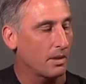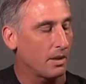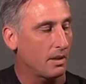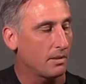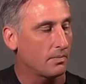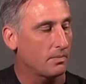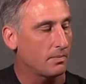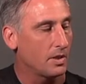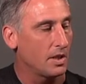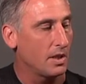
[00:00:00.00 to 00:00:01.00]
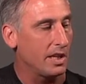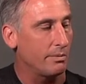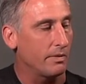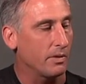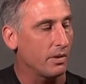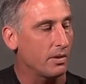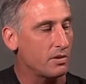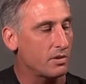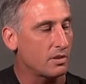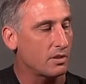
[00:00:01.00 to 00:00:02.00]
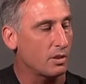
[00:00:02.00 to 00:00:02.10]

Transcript: Okay. In reverse,